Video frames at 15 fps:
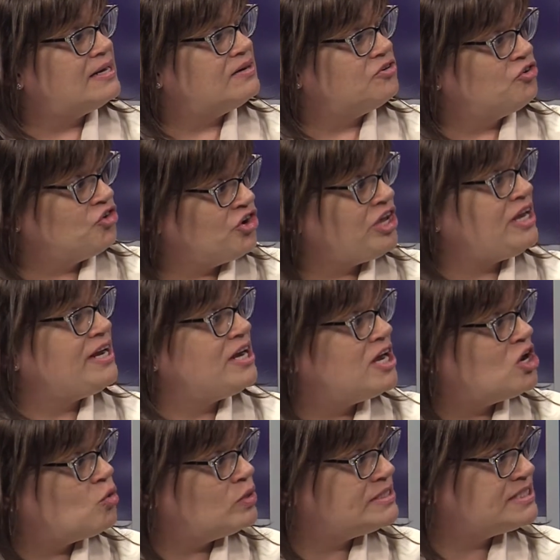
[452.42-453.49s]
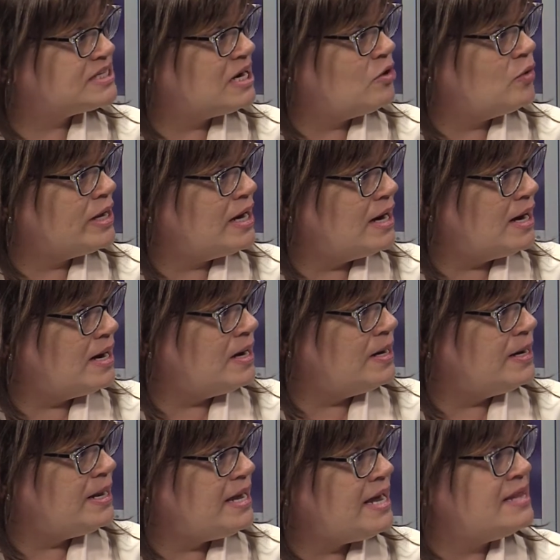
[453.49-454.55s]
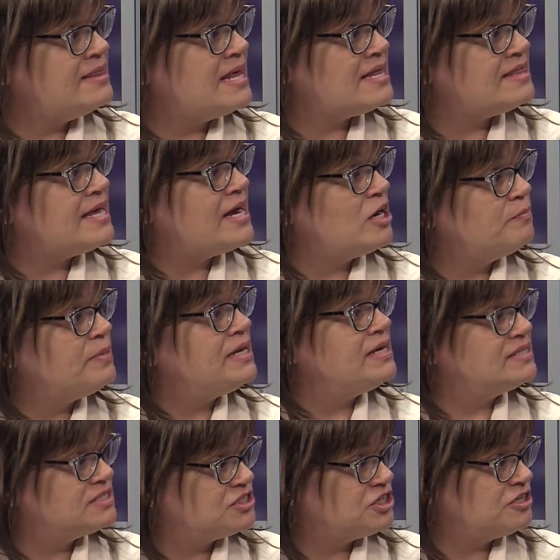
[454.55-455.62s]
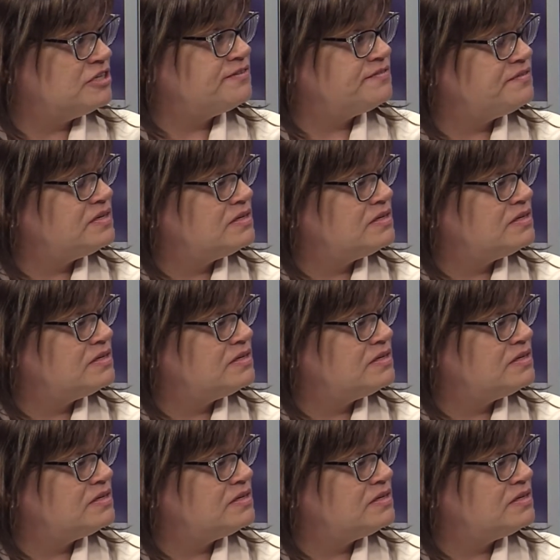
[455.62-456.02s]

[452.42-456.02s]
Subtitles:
really know what's going on and that they are being served.